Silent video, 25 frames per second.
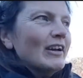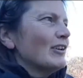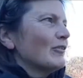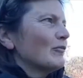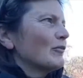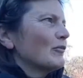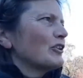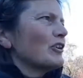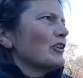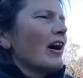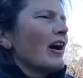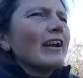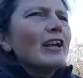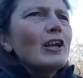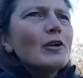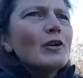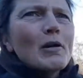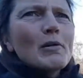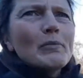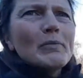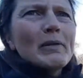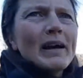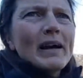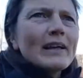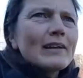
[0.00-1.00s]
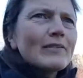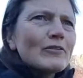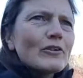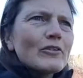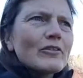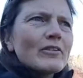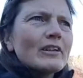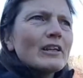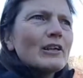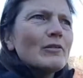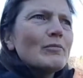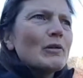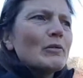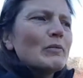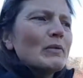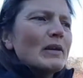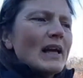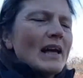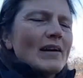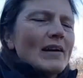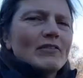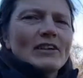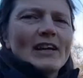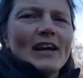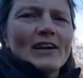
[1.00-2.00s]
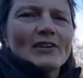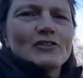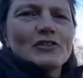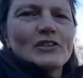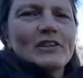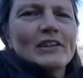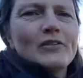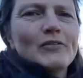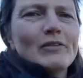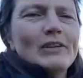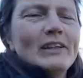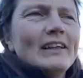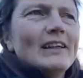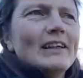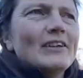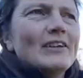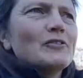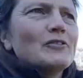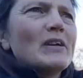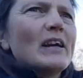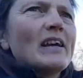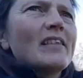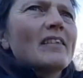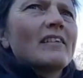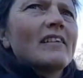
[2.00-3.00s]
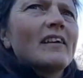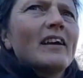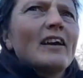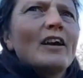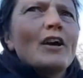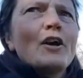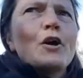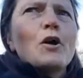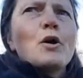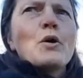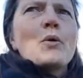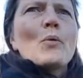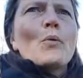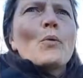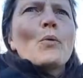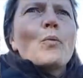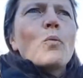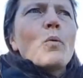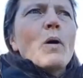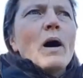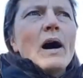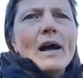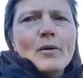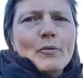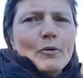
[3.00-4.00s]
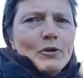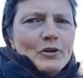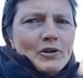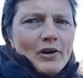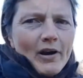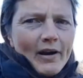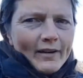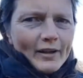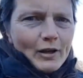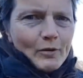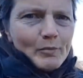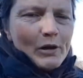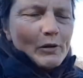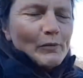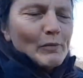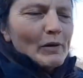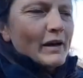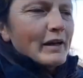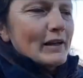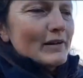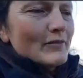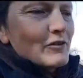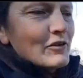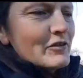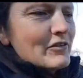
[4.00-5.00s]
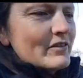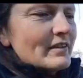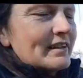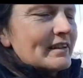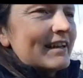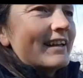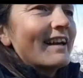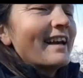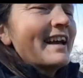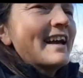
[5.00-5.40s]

We're talking about biodiversity, but we haven't actually really addressed why we're talking about biodiversity.